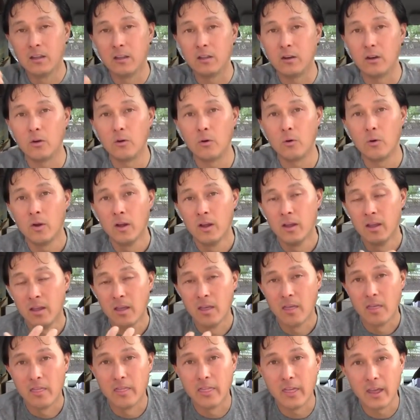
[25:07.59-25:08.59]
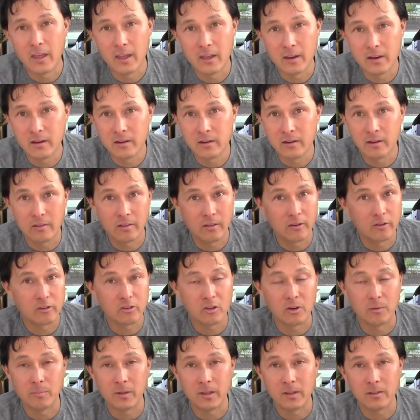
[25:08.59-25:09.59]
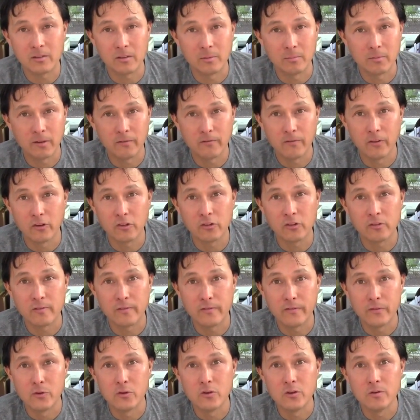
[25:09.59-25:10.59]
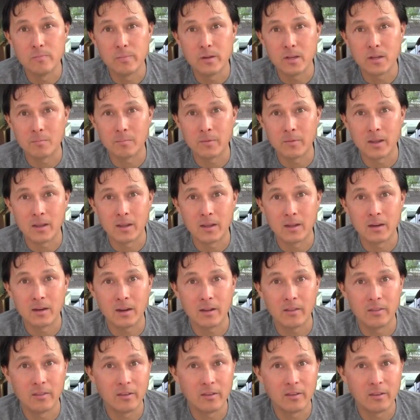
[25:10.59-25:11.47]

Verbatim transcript: you know, then there's going to be some deficient food being made.